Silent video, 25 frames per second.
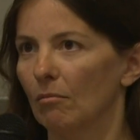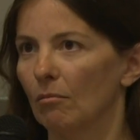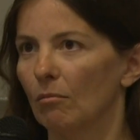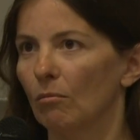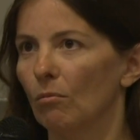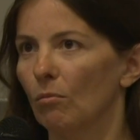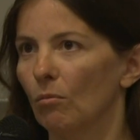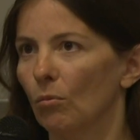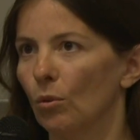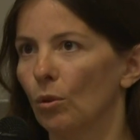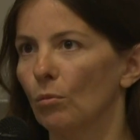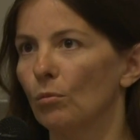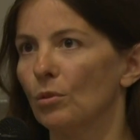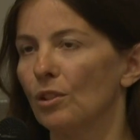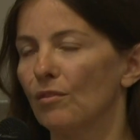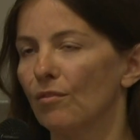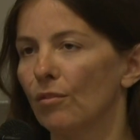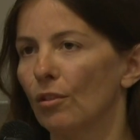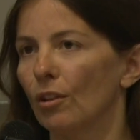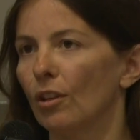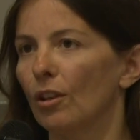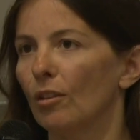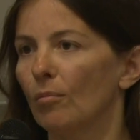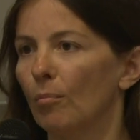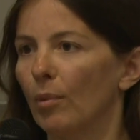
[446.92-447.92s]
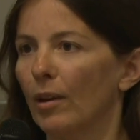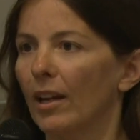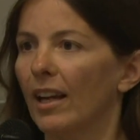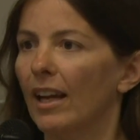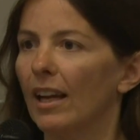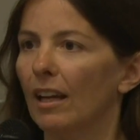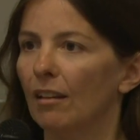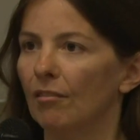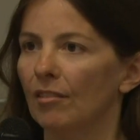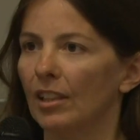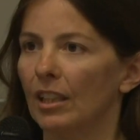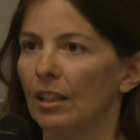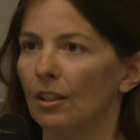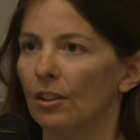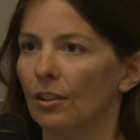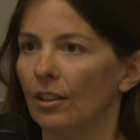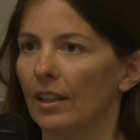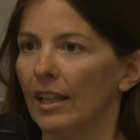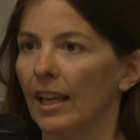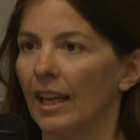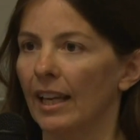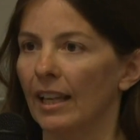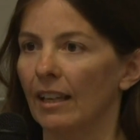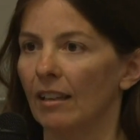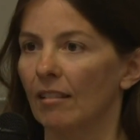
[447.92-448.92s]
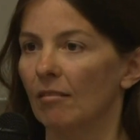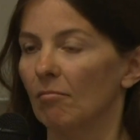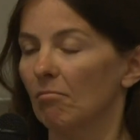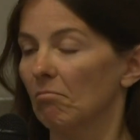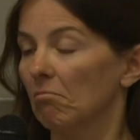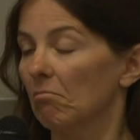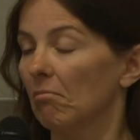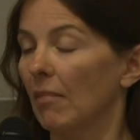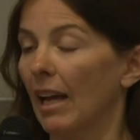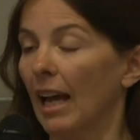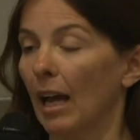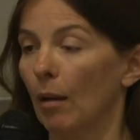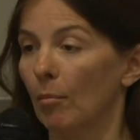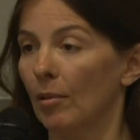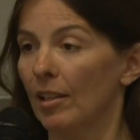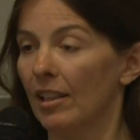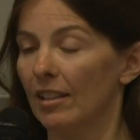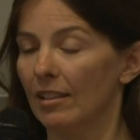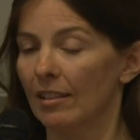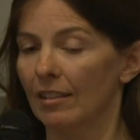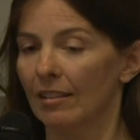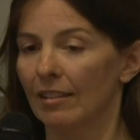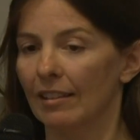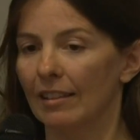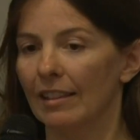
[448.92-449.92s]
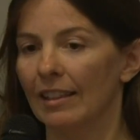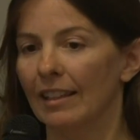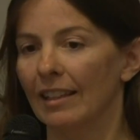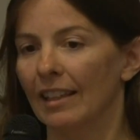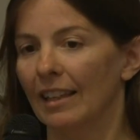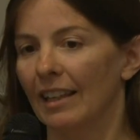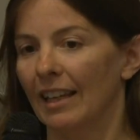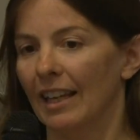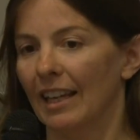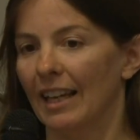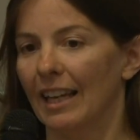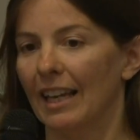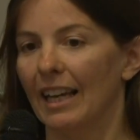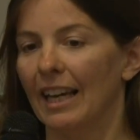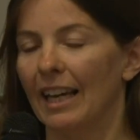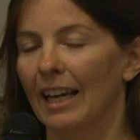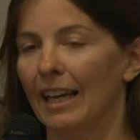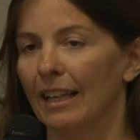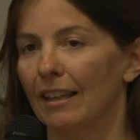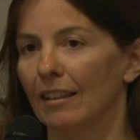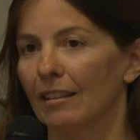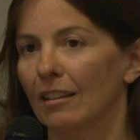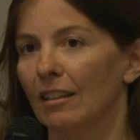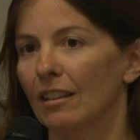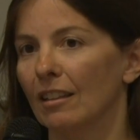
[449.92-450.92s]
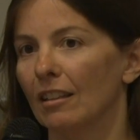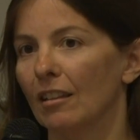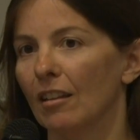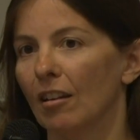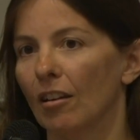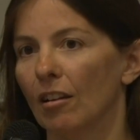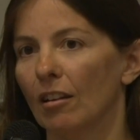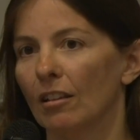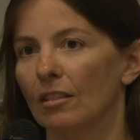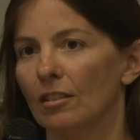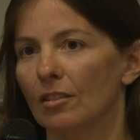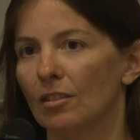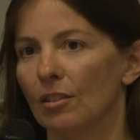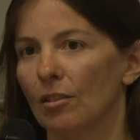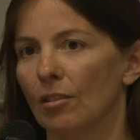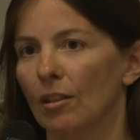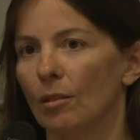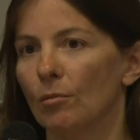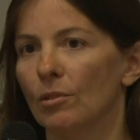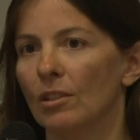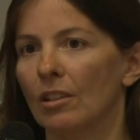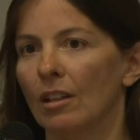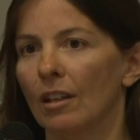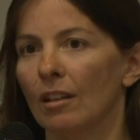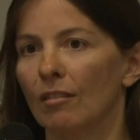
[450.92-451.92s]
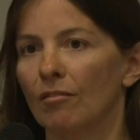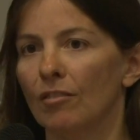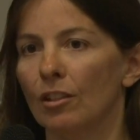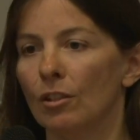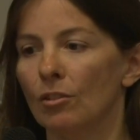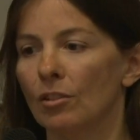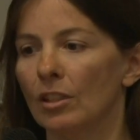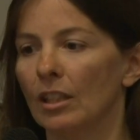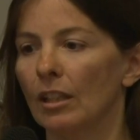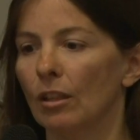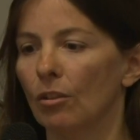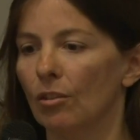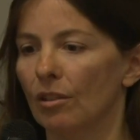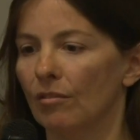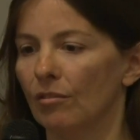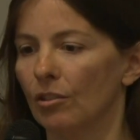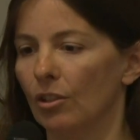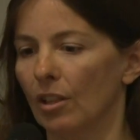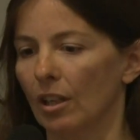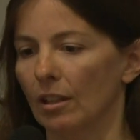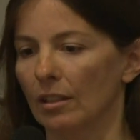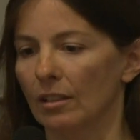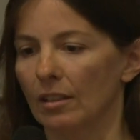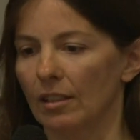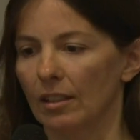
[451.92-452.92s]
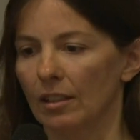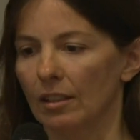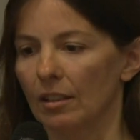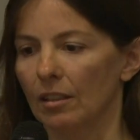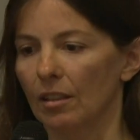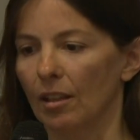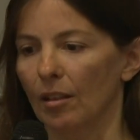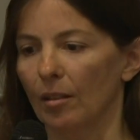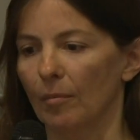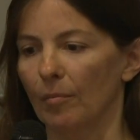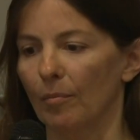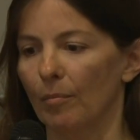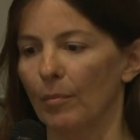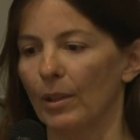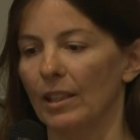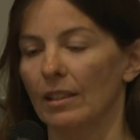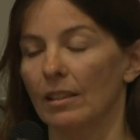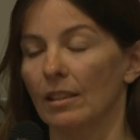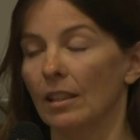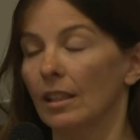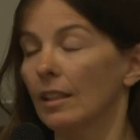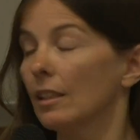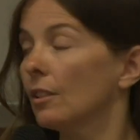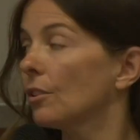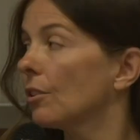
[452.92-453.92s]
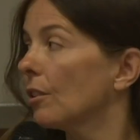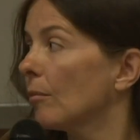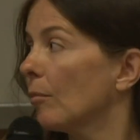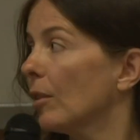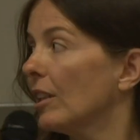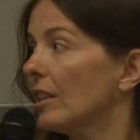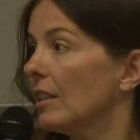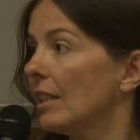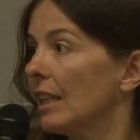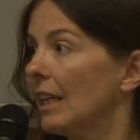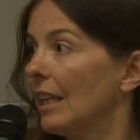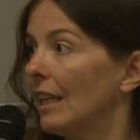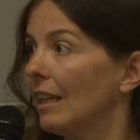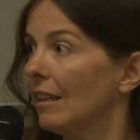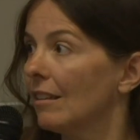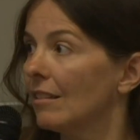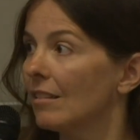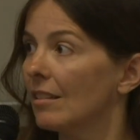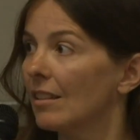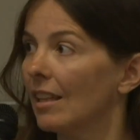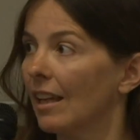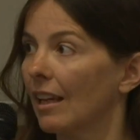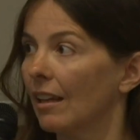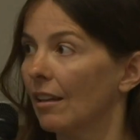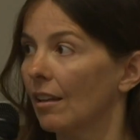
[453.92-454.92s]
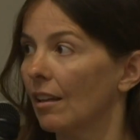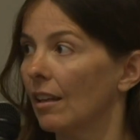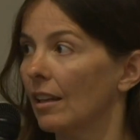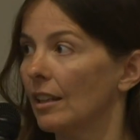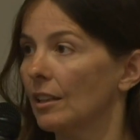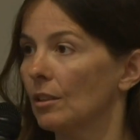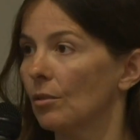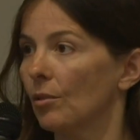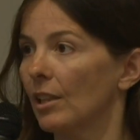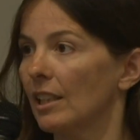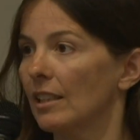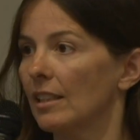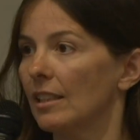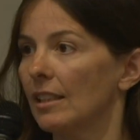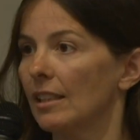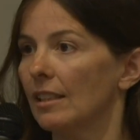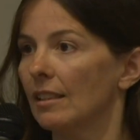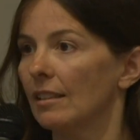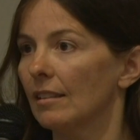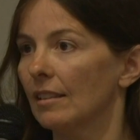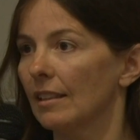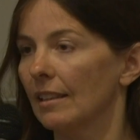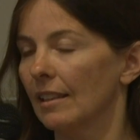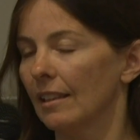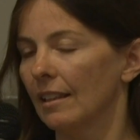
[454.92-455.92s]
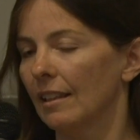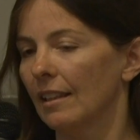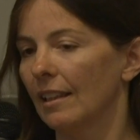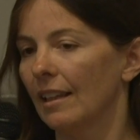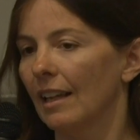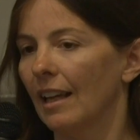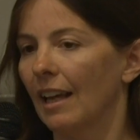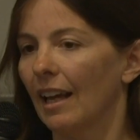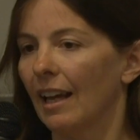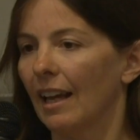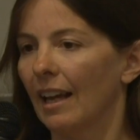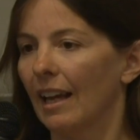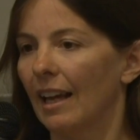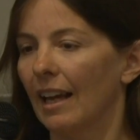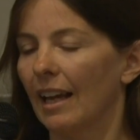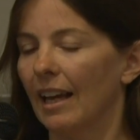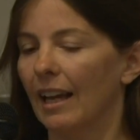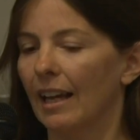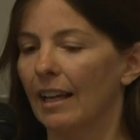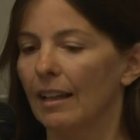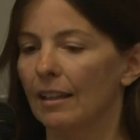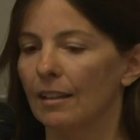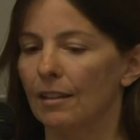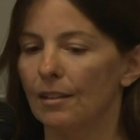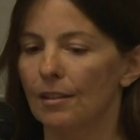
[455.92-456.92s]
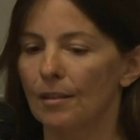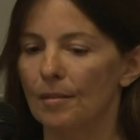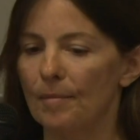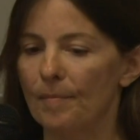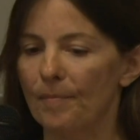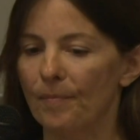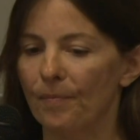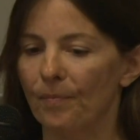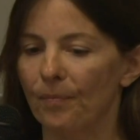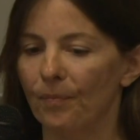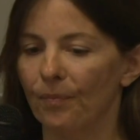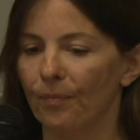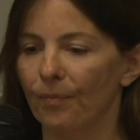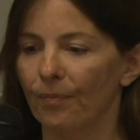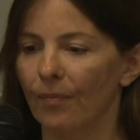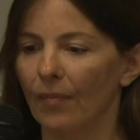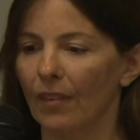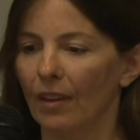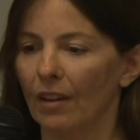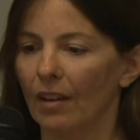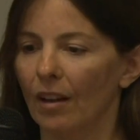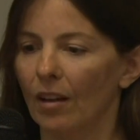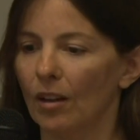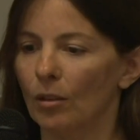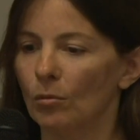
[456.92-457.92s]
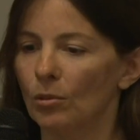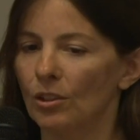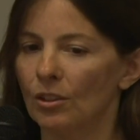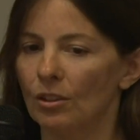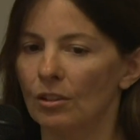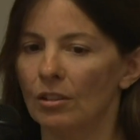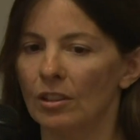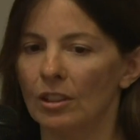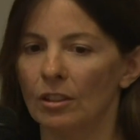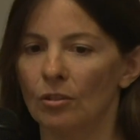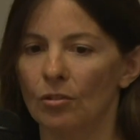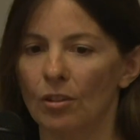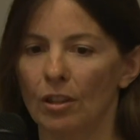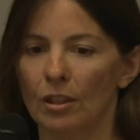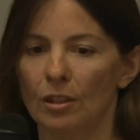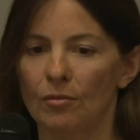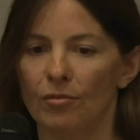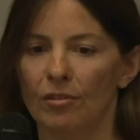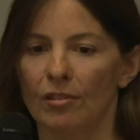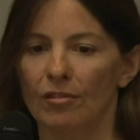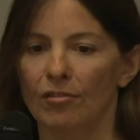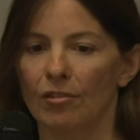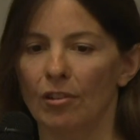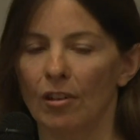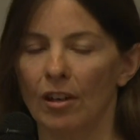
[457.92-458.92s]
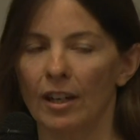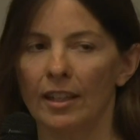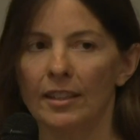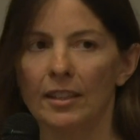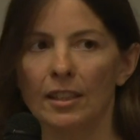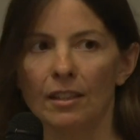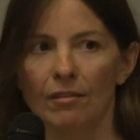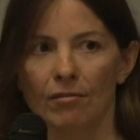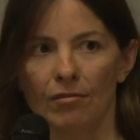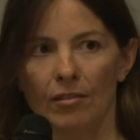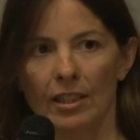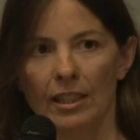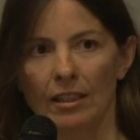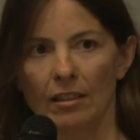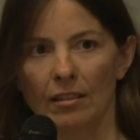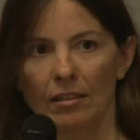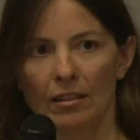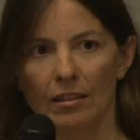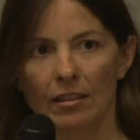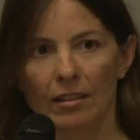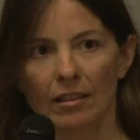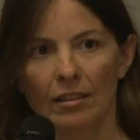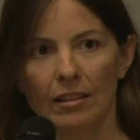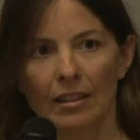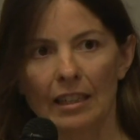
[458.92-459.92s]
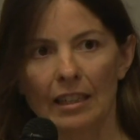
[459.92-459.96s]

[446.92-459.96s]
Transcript: what was followed by a heavy cocaine habit. And so I was kind of using a lot of drugs at the time, basically during my teens and early 20s. And I was using drugs for a variety of reasons,